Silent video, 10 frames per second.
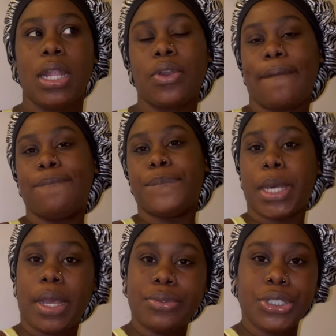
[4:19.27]
a little
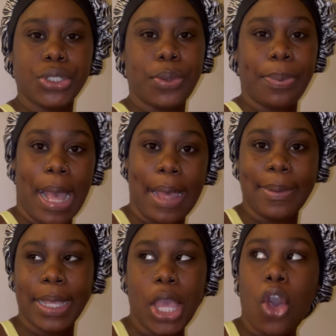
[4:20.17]
photo shoot
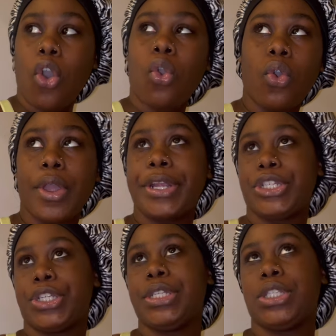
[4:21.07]
probably or
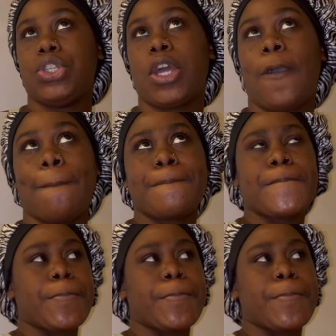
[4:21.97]
just you know